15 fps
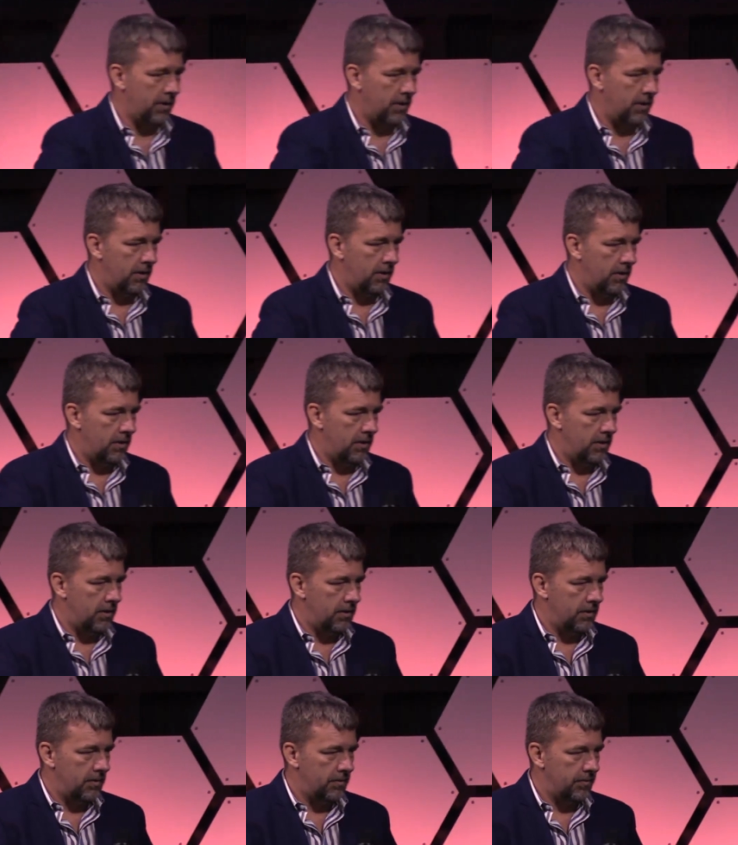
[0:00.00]

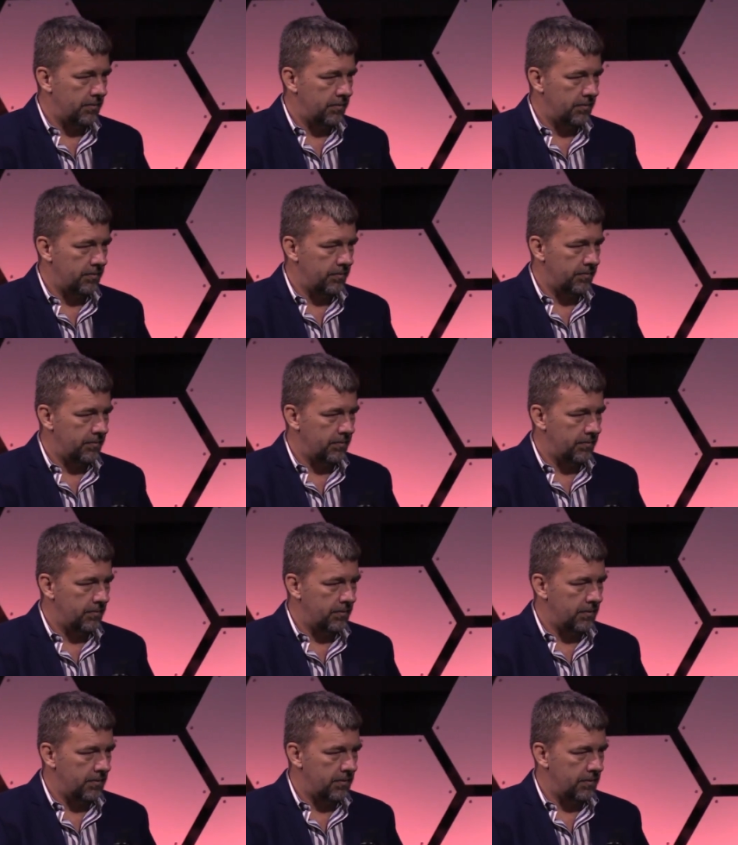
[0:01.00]

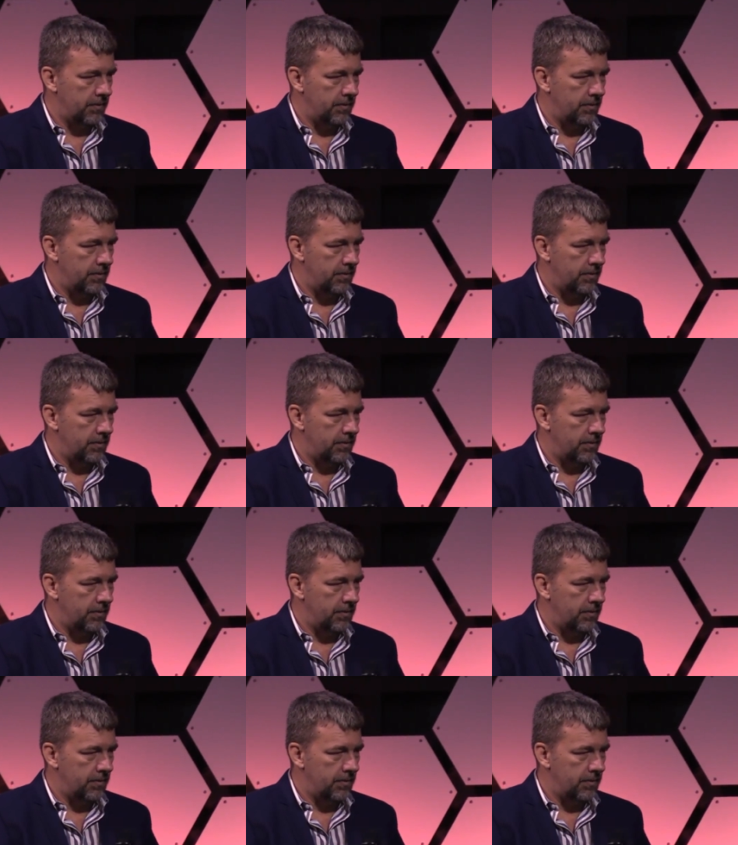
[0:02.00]
Nothing is said.